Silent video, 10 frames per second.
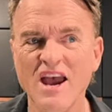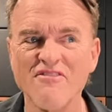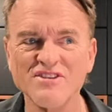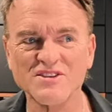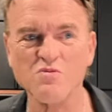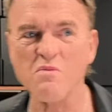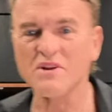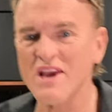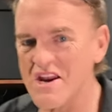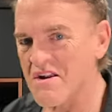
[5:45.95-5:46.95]
Every sweet
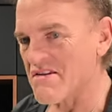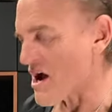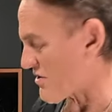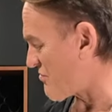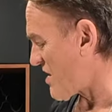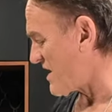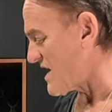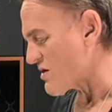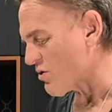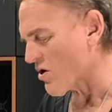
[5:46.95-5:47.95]
potato is not
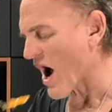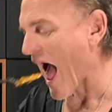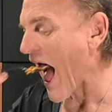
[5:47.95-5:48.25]
created equal.